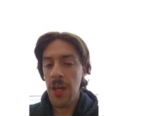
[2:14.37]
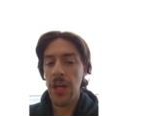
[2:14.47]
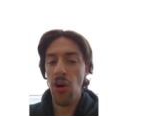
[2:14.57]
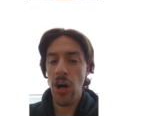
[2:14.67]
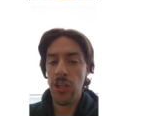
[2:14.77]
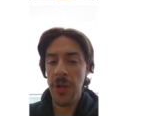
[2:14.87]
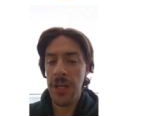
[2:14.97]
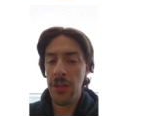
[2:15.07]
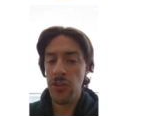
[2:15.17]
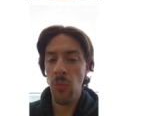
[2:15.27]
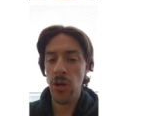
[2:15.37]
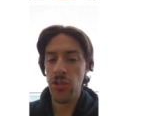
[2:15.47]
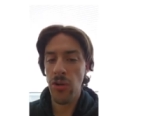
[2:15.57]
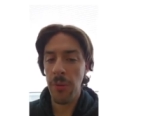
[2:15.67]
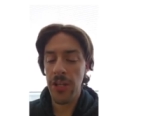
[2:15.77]
it caused me to get into more
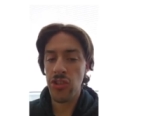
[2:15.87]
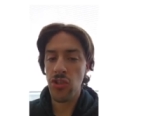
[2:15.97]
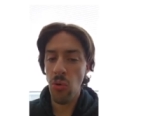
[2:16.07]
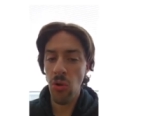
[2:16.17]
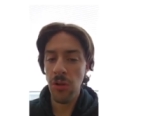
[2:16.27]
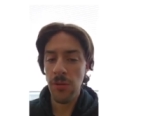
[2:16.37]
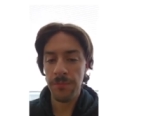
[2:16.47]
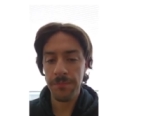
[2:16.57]
trouble at school.